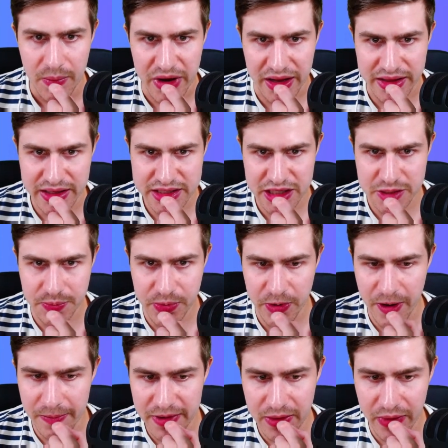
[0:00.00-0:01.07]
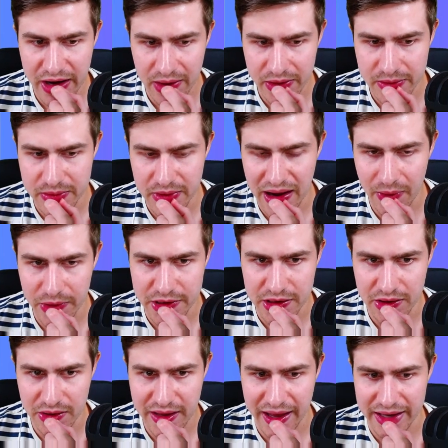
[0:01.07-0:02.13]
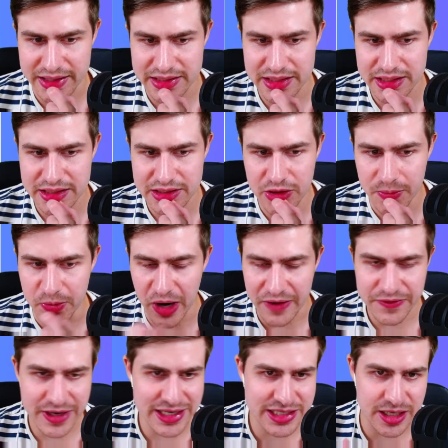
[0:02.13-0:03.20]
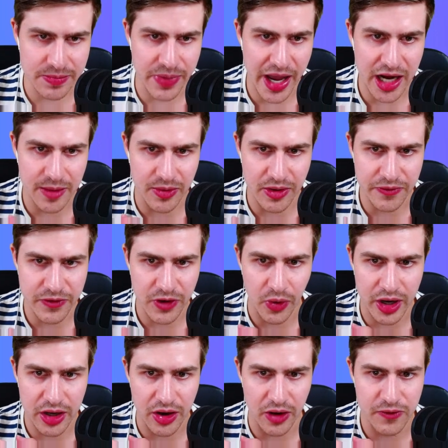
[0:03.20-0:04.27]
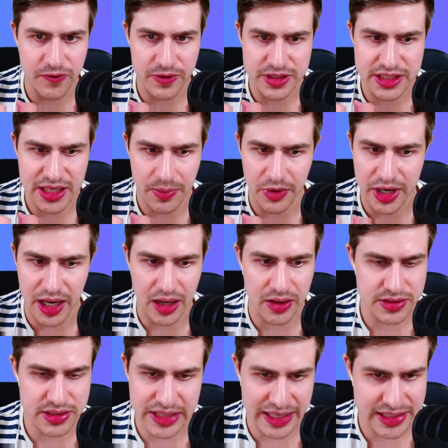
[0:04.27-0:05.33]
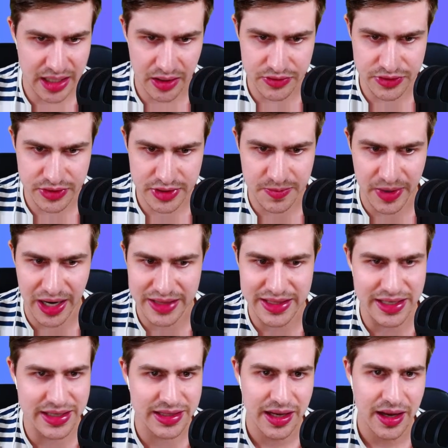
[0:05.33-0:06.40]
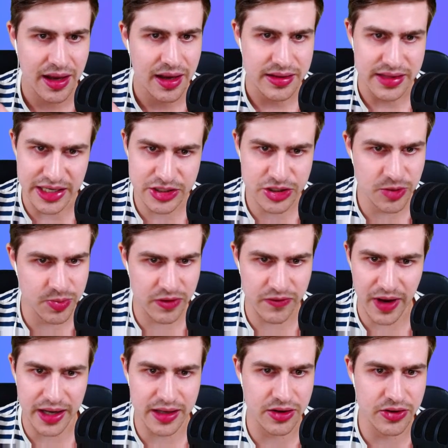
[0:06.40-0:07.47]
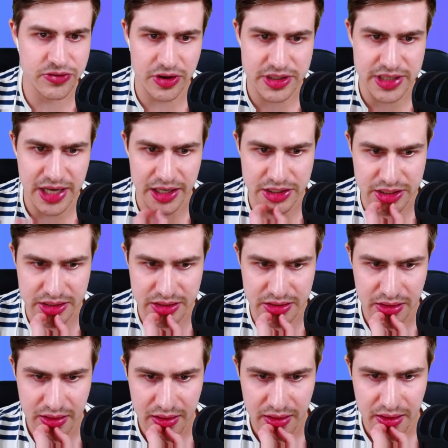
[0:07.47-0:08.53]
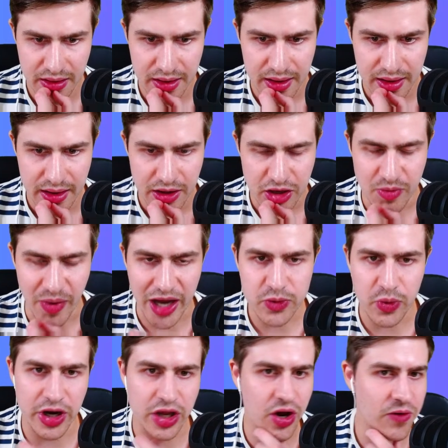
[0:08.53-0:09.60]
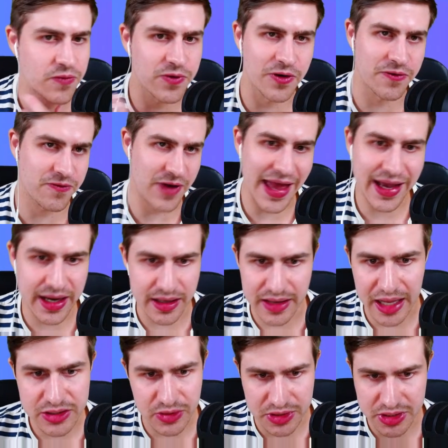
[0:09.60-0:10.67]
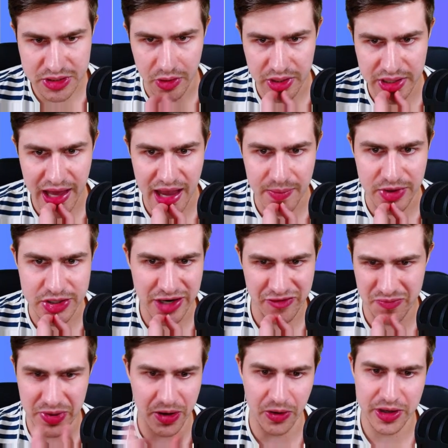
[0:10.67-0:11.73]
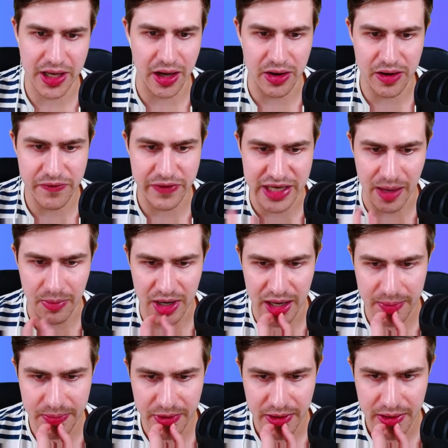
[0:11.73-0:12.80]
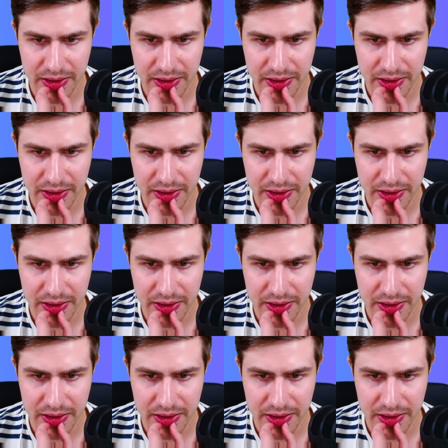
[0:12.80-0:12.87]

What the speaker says: But I think this is probably what I would look at. Dubravka's debatable if you want to go for someone else that's hundreds, but I think these two provide good rotation. You might want to go for Flecker, and that's also okay, but you have Pinnock here. I don't know if I double up.